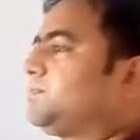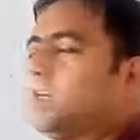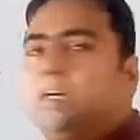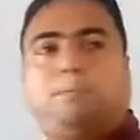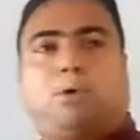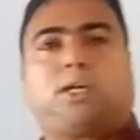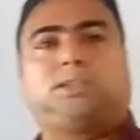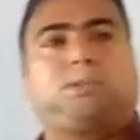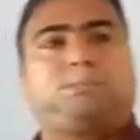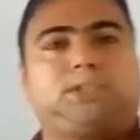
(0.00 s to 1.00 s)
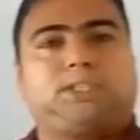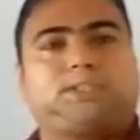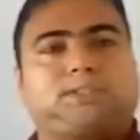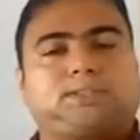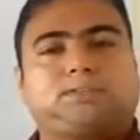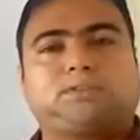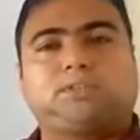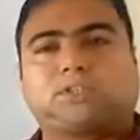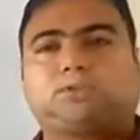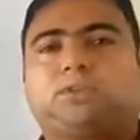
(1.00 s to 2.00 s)
Importance of business.
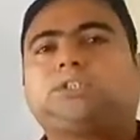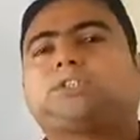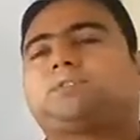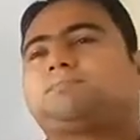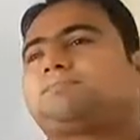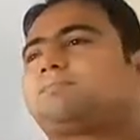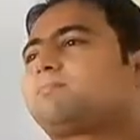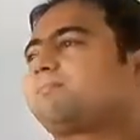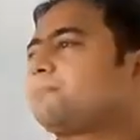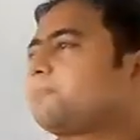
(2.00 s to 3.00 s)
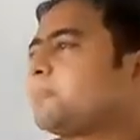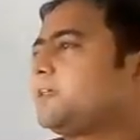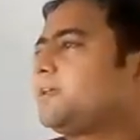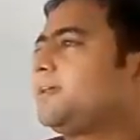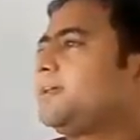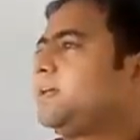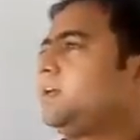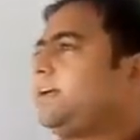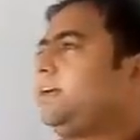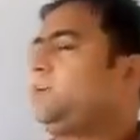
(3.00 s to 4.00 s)
Dear students,
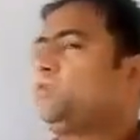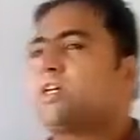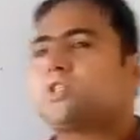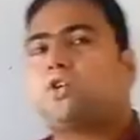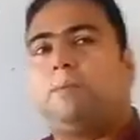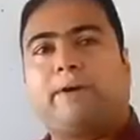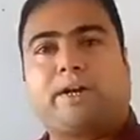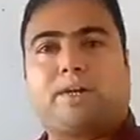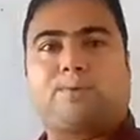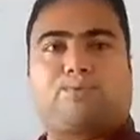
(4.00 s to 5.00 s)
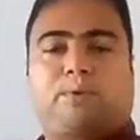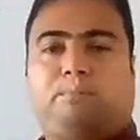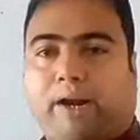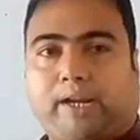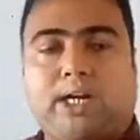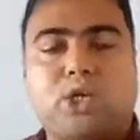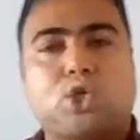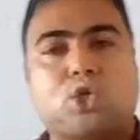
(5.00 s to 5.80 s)
in today's competitive market,